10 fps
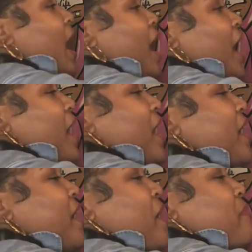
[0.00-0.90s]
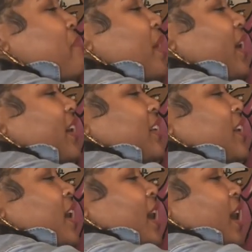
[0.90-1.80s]
Uh,
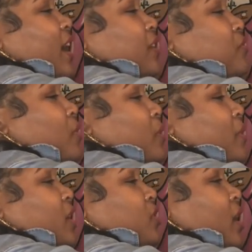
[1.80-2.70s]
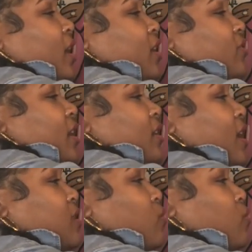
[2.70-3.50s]
but I do want to make sure I get that nice